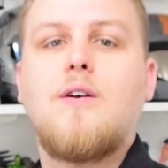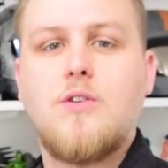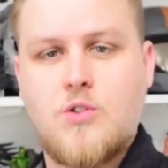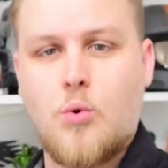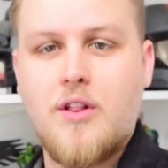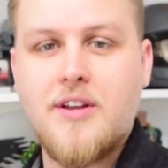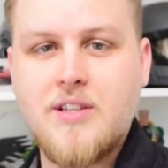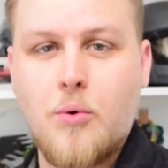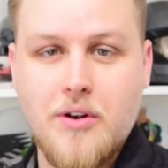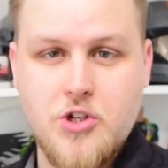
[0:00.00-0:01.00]
So one of the things I
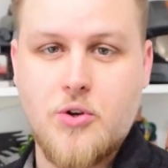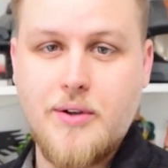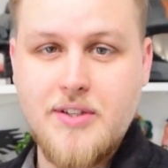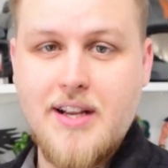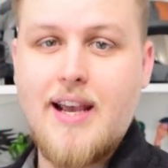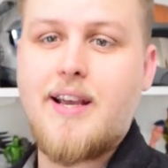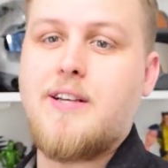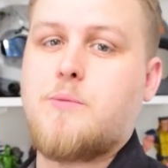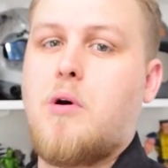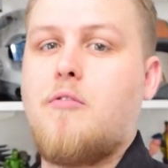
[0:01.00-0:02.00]
wanted to show you today is
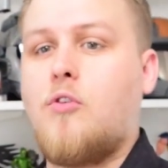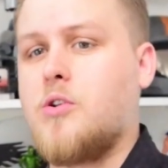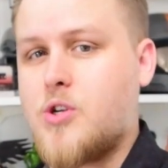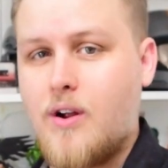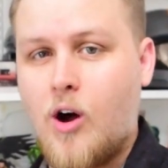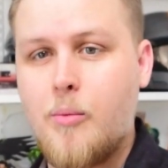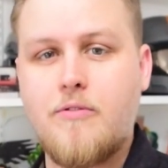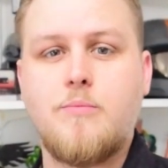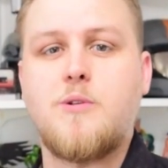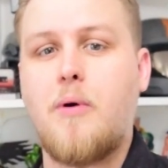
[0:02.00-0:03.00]
my Vulture helmet from
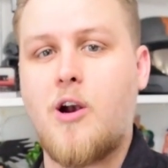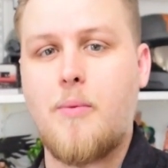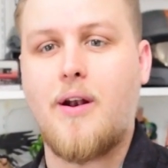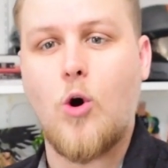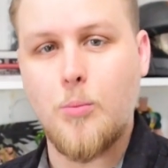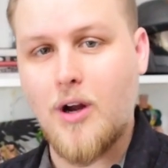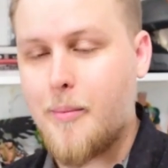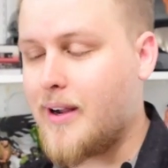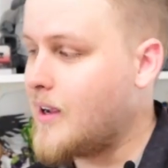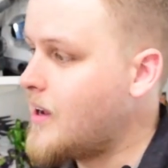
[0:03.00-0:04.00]
Spider-Man
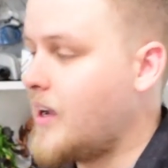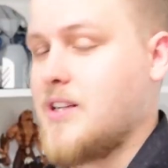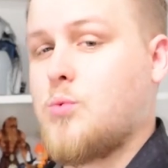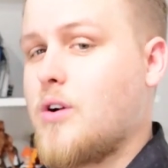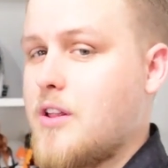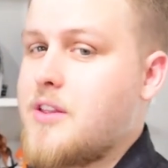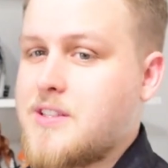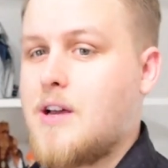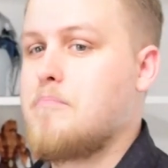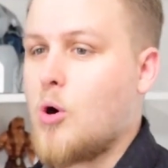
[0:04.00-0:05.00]
Homecoming. It's one of the things
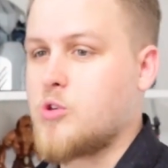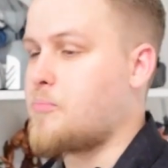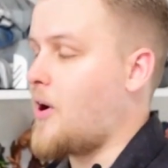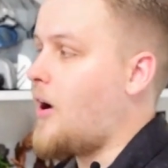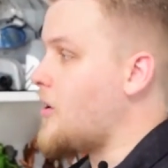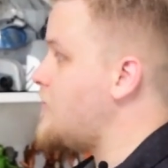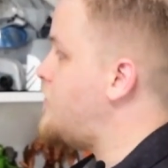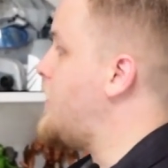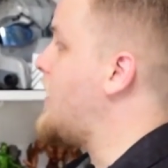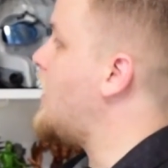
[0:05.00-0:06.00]
I'm most proud of
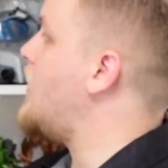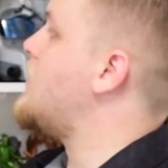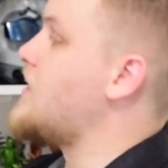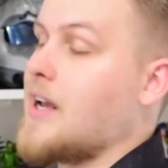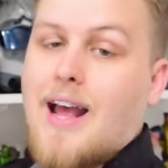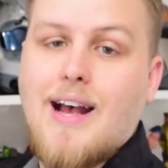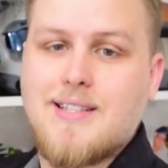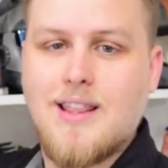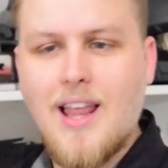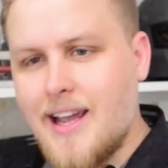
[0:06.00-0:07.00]
because it has
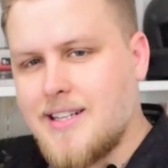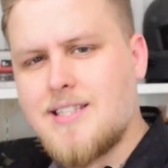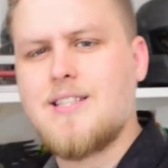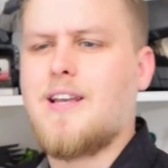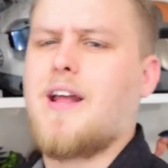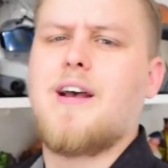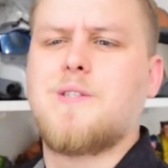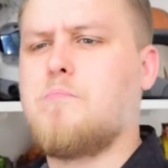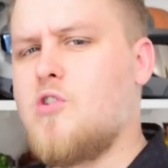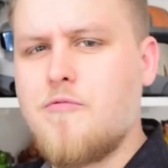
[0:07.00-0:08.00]
lights, it has
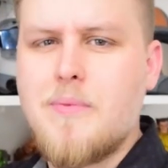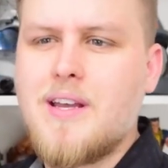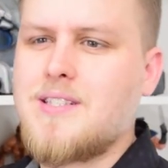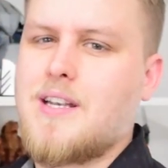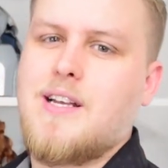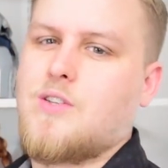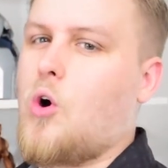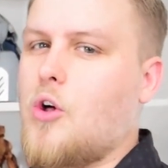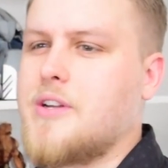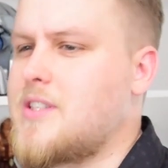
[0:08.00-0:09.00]
movement, it has all
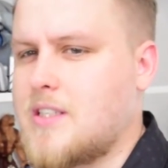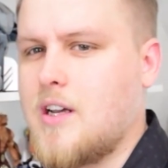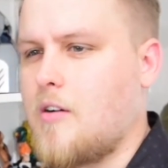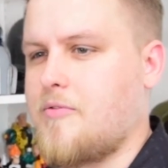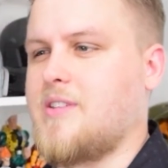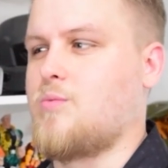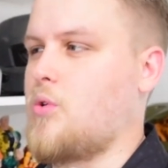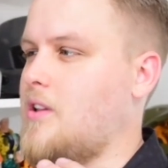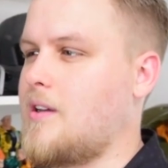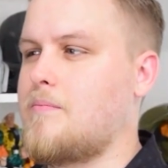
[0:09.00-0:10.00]
this stuff that's
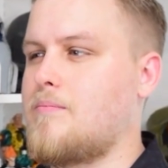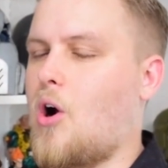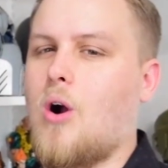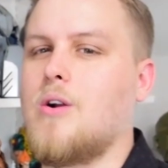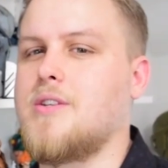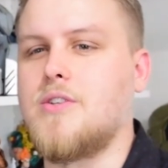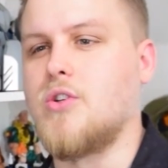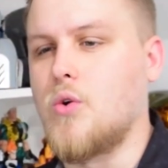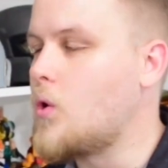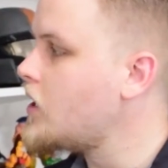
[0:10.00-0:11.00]
really hard to
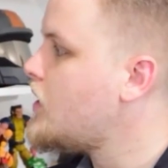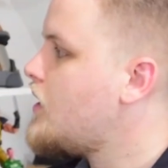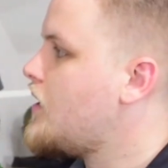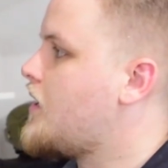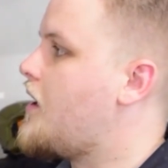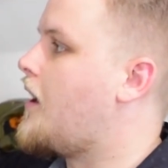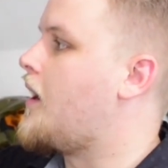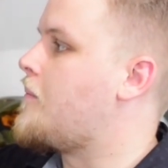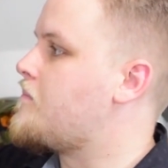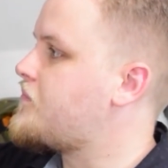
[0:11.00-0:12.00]
do.
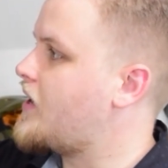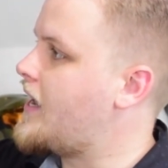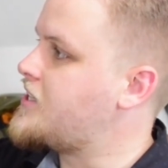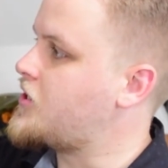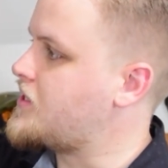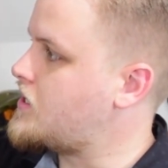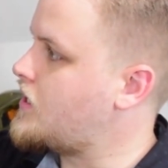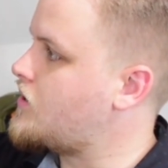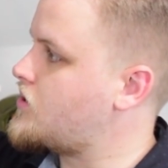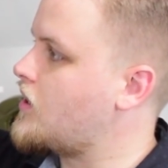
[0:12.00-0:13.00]
And as you can see,
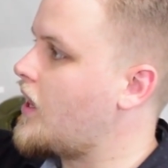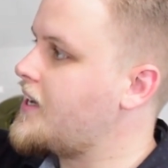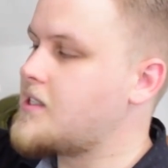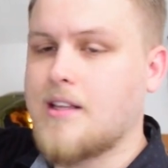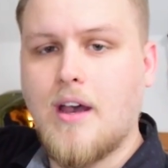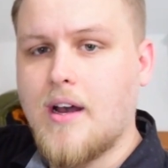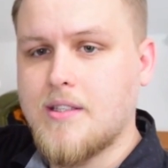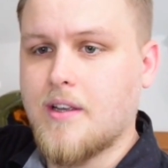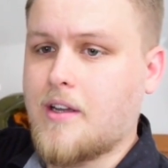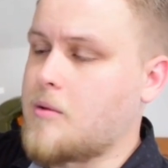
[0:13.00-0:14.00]
there's the lights in the eyes
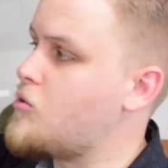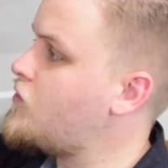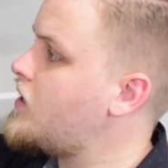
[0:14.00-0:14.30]
like in the movie,